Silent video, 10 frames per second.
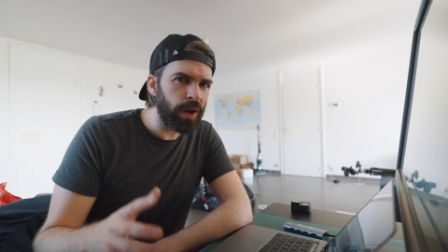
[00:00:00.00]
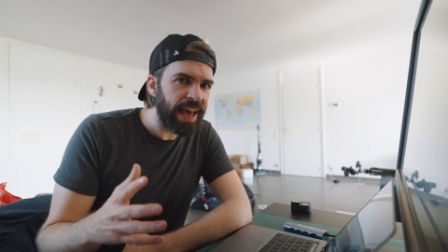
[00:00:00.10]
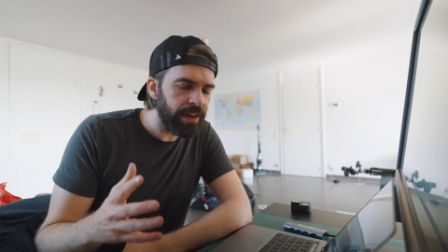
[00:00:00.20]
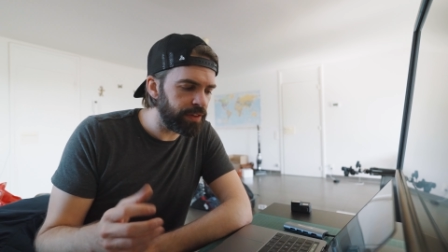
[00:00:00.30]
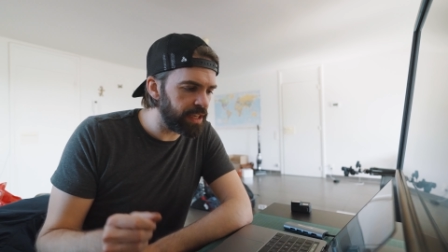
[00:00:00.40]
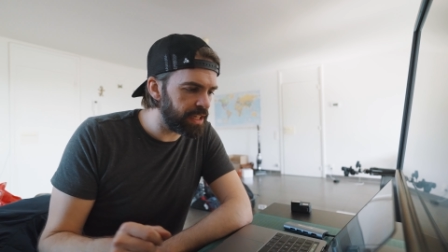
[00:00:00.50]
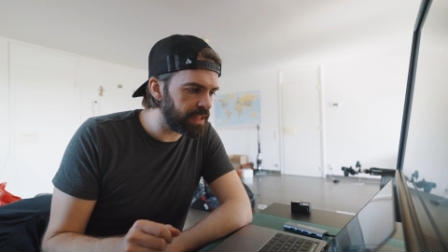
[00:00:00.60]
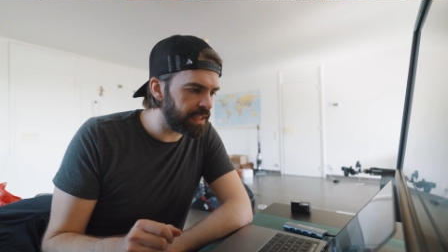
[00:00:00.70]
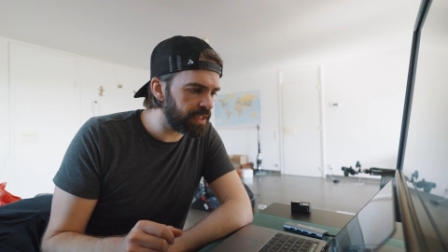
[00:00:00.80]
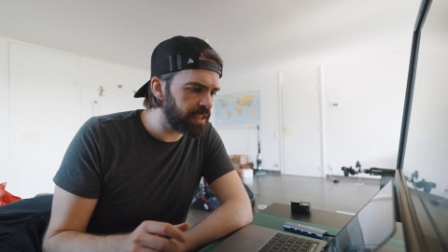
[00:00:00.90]
heavy, I
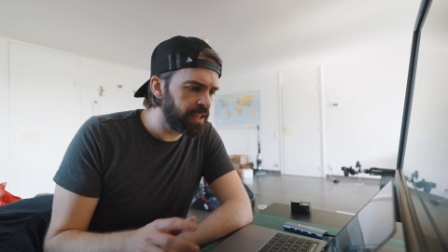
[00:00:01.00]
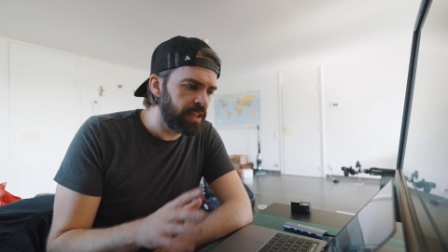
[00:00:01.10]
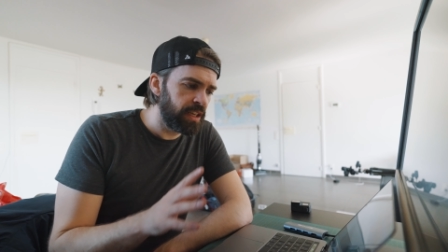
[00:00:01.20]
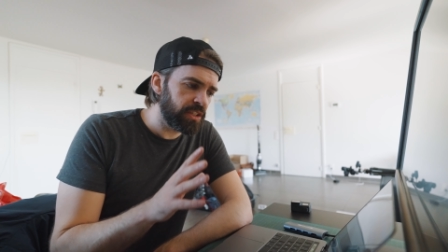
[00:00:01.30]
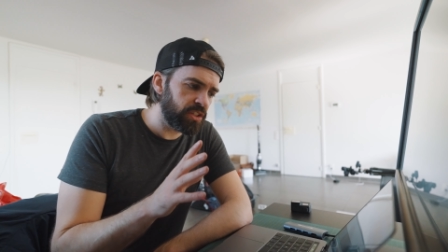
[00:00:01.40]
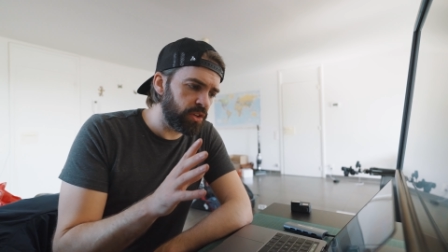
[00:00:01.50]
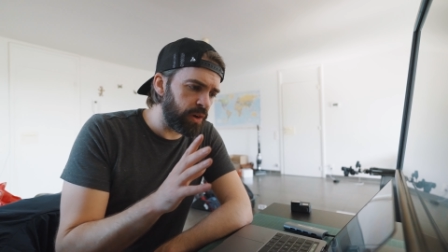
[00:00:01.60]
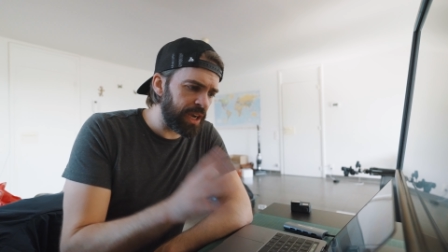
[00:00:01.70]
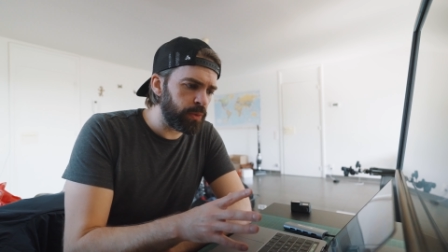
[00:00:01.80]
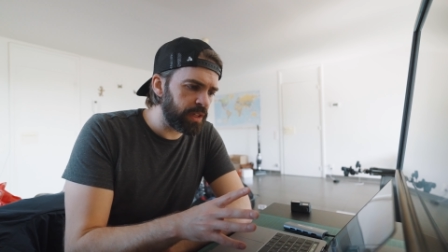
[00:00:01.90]
think. So
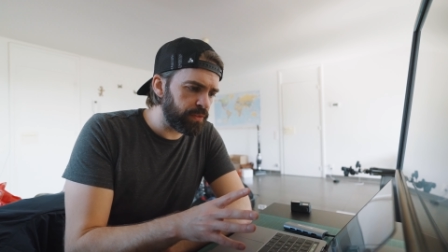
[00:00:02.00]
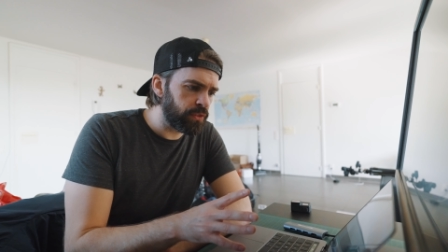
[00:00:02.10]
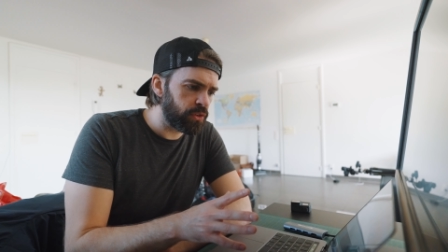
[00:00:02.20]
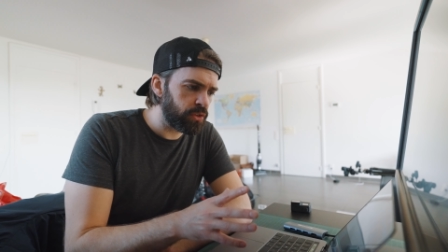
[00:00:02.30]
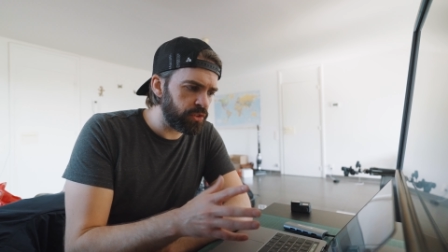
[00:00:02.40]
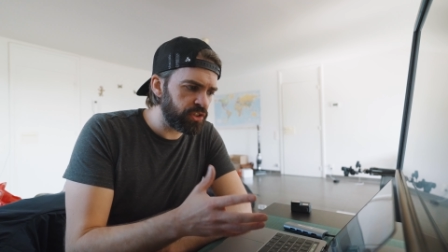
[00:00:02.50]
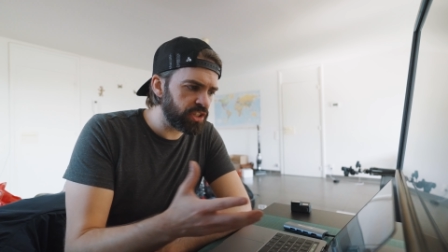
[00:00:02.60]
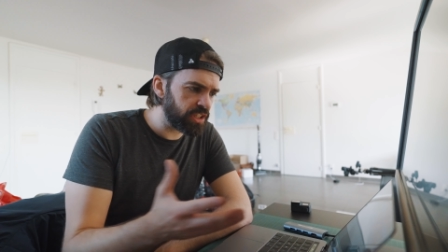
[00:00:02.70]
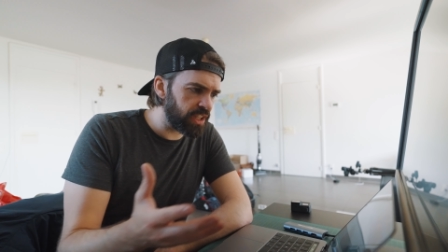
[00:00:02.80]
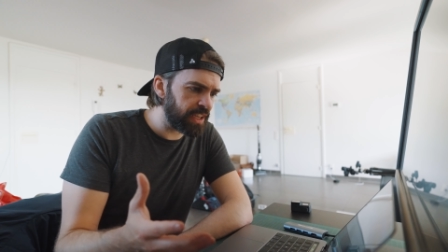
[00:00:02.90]
I went for
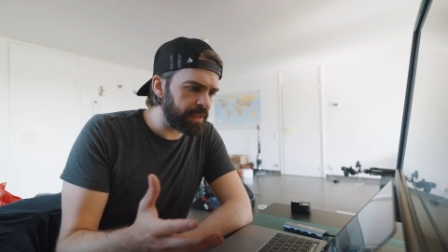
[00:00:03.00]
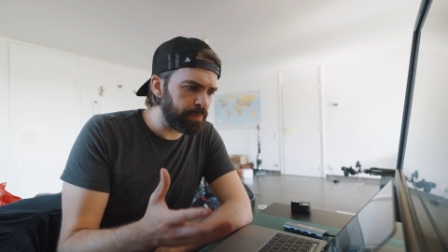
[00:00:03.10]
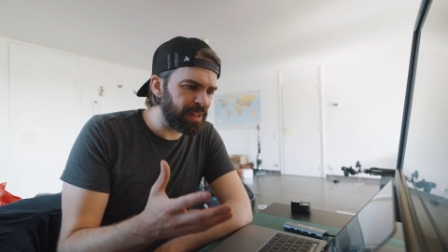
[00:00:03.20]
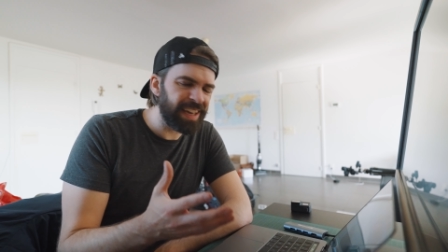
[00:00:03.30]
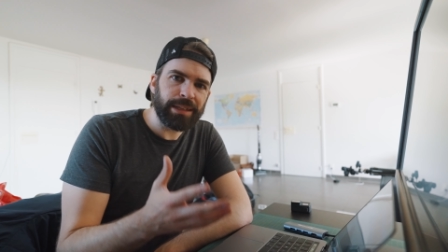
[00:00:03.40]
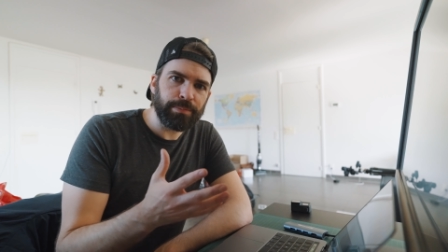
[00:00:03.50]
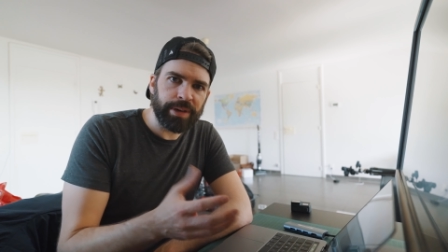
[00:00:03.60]
just like plain